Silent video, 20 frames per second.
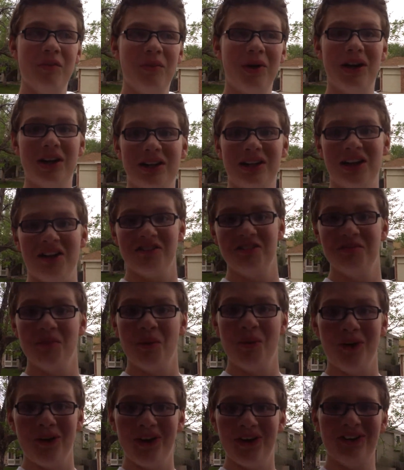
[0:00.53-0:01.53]
Everybody loves
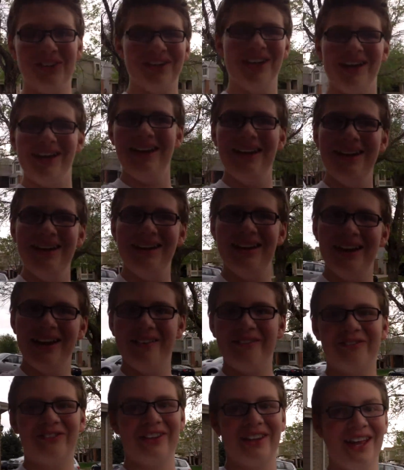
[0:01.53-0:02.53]
Memorial Day,
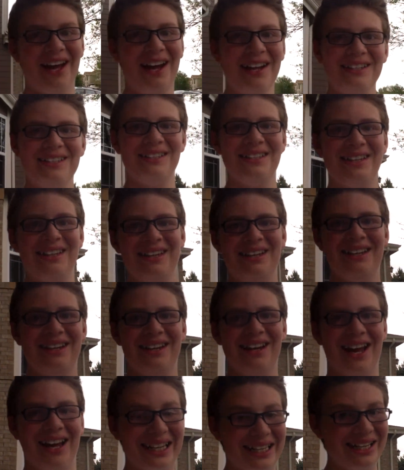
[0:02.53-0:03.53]
and for that,
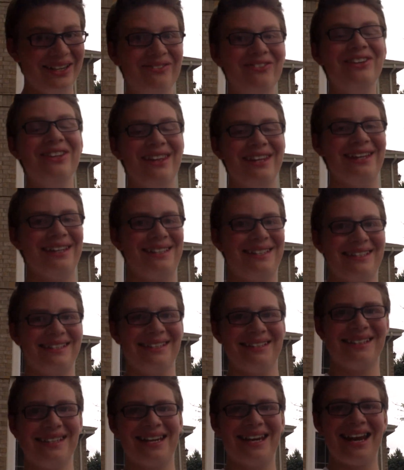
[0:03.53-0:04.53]
I give you this.